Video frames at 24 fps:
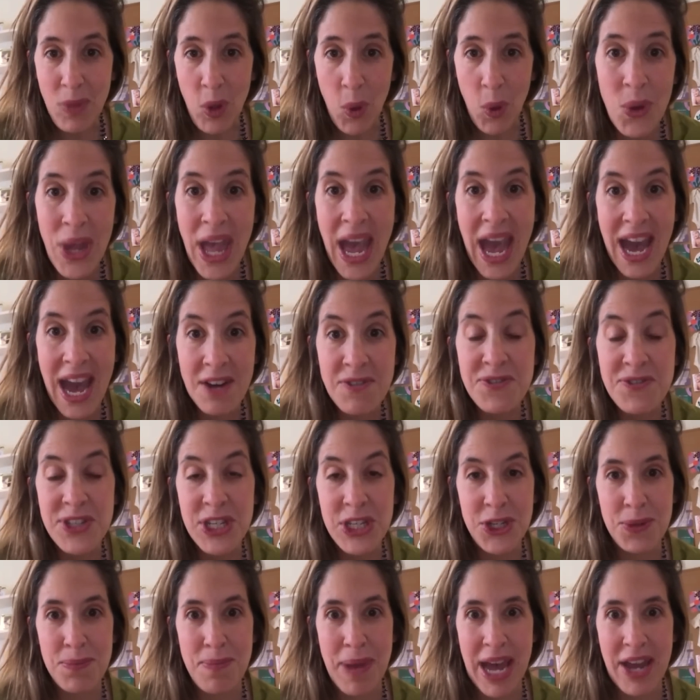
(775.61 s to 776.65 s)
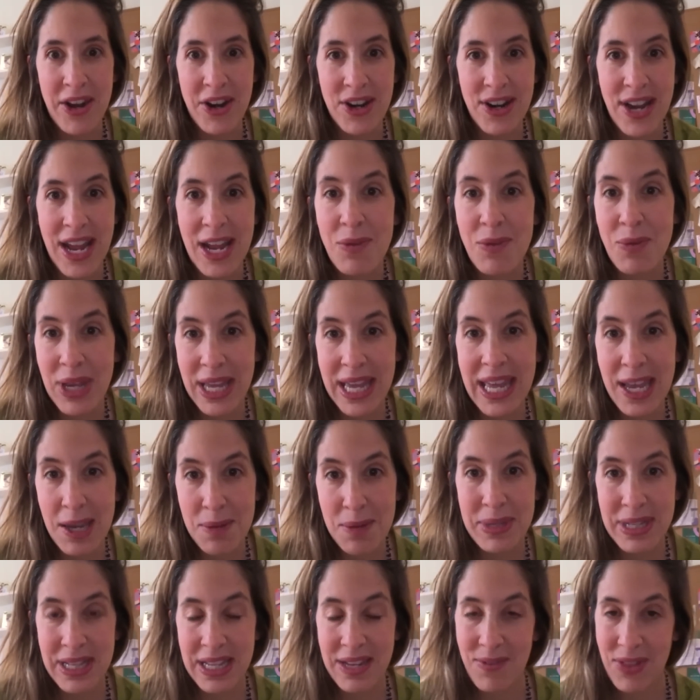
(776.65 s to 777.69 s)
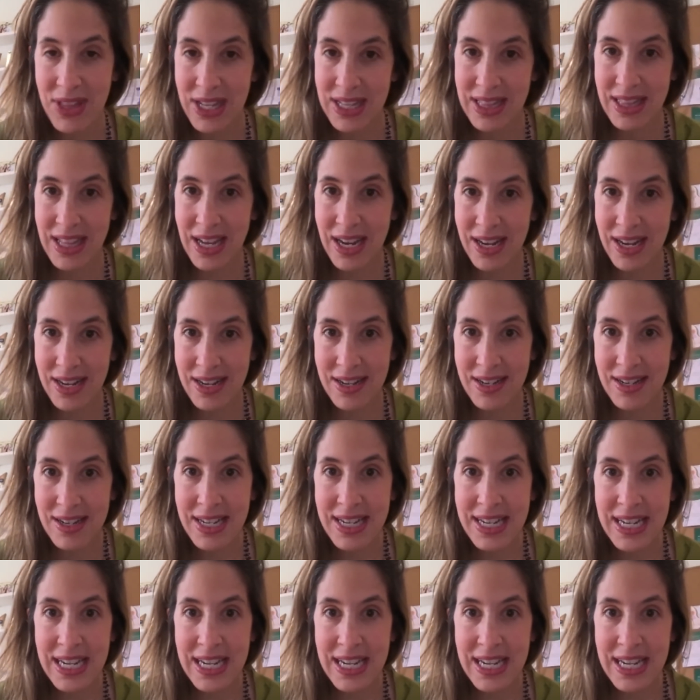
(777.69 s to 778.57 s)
We have to do better. And we can't believe that the